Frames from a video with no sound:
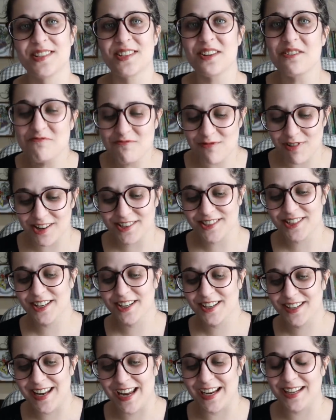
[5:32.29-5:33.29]
So what
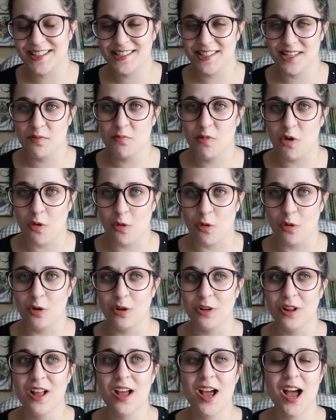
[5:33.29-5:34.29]
connects them
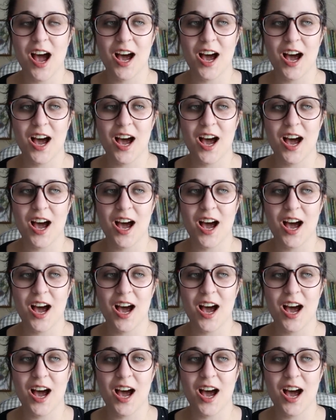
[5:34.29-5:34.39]
all